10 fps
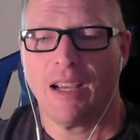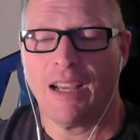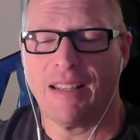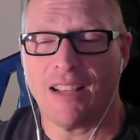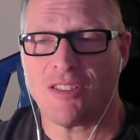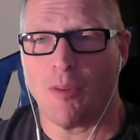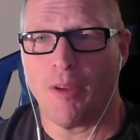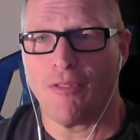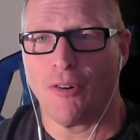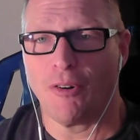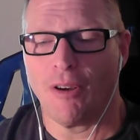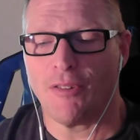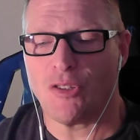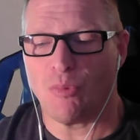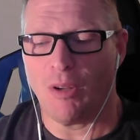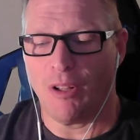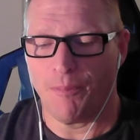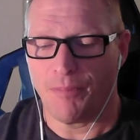and that's all my photographs as well.